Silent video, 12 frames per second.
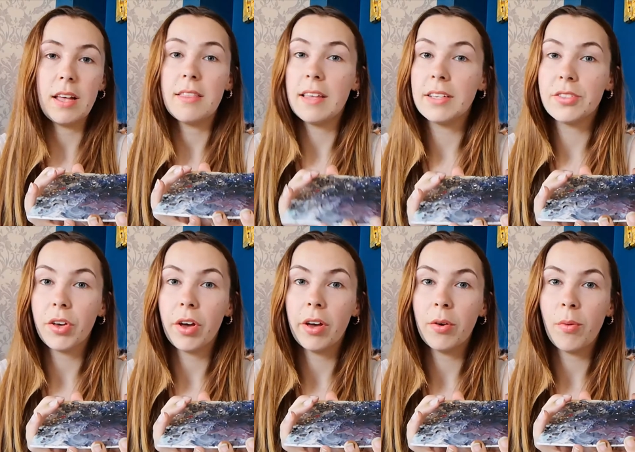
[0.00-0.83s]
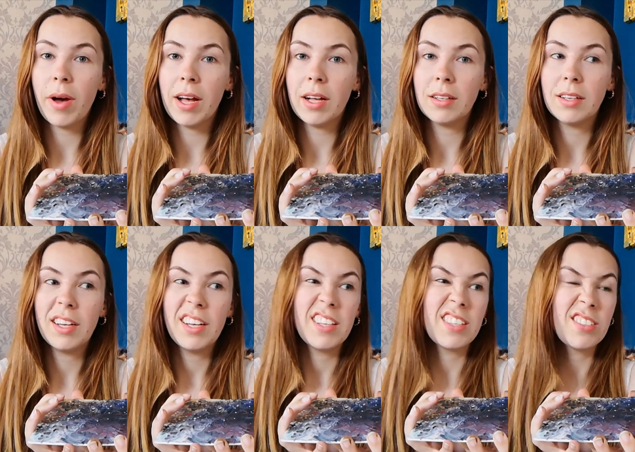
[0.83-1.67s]
Things are going well,
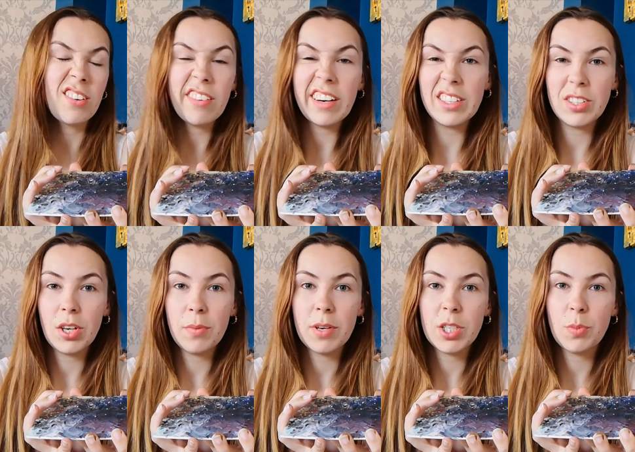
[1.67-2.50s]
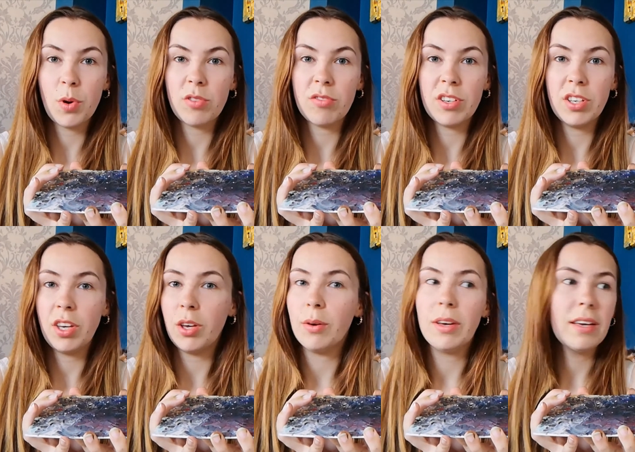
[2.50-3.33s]
there's not really too much bothering
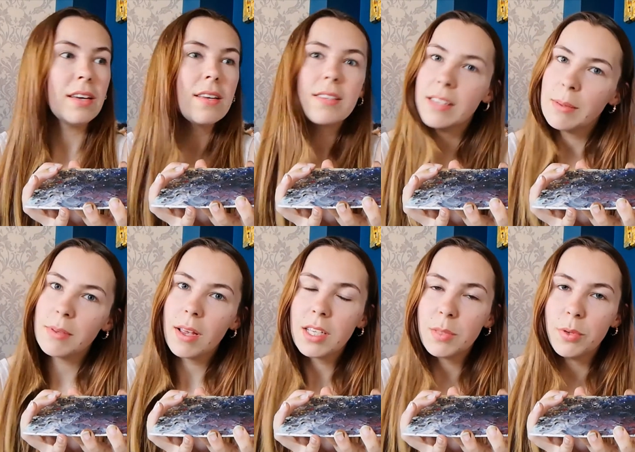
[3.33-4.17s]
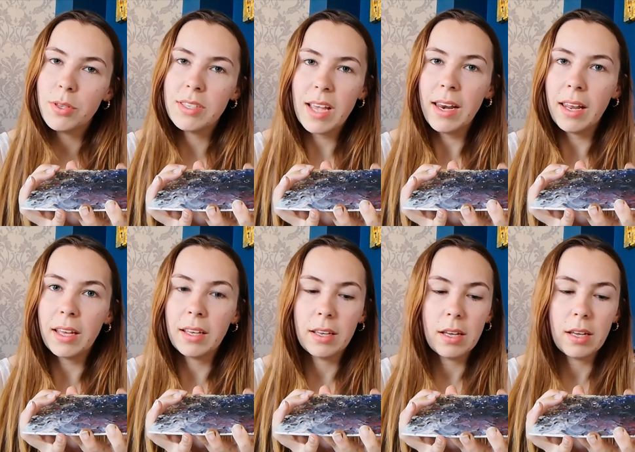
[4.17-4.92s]
you, seems like smooth sailing.